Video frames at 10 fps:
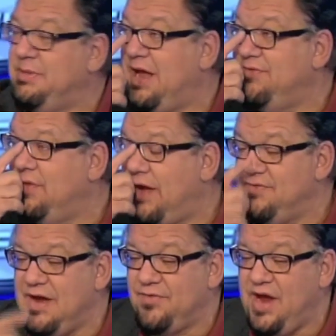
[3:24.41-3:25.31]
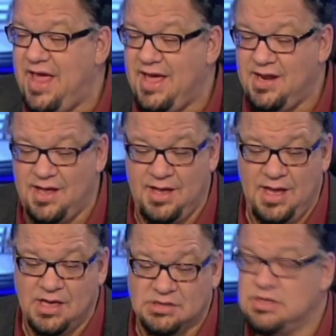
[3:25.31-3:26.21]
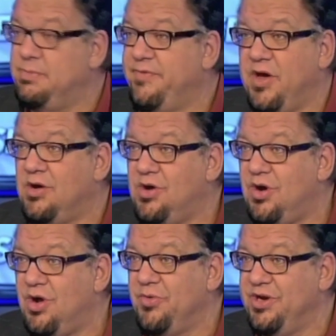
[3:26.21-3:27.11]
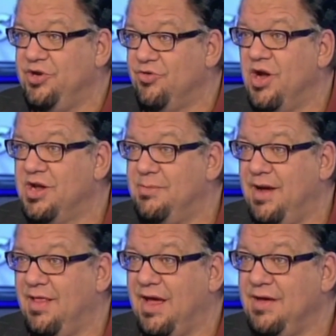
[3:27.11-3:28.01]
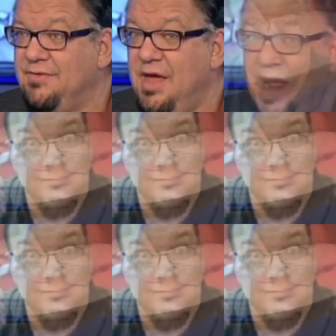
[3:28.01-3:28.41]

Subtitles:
I mean, I've never had a sip of alcohol or any drug in my life,